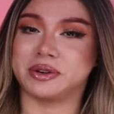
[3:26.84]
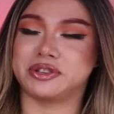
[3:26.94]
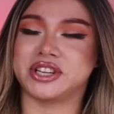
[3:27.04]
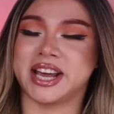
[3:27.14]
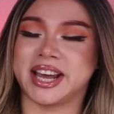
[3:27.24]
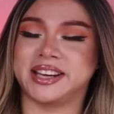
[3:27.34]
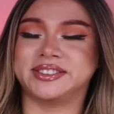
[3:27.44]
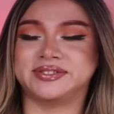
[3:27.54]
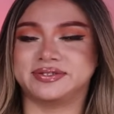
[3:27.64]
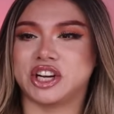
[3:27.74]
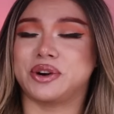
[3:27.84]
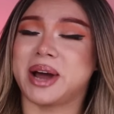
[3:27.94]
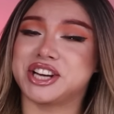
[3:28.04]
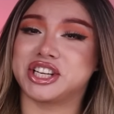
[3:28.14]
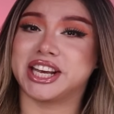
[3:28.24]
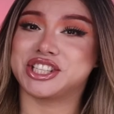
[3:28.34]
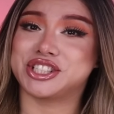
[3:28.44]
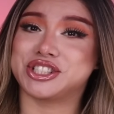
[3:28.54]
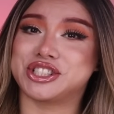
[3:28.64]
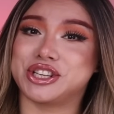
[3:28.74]
No shame.
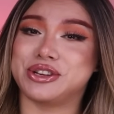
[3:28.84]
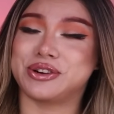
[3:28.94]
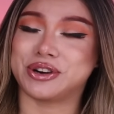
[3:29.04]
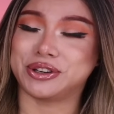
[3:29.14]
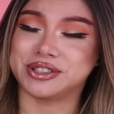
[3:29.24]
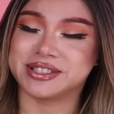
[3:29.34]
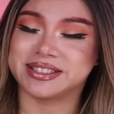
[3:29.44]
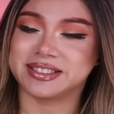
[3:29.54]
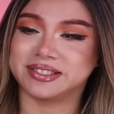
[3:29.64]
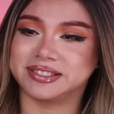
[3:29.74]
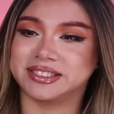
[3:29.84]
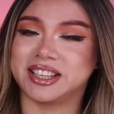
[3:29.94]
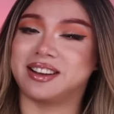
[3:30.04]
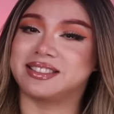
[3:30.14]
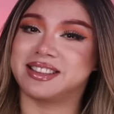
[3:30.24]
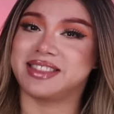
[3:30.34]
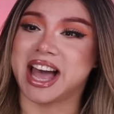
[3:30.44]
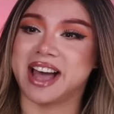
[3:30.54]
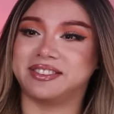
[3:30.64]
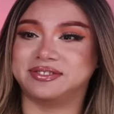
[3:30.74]
Congratulations to you girls. Y'all did that.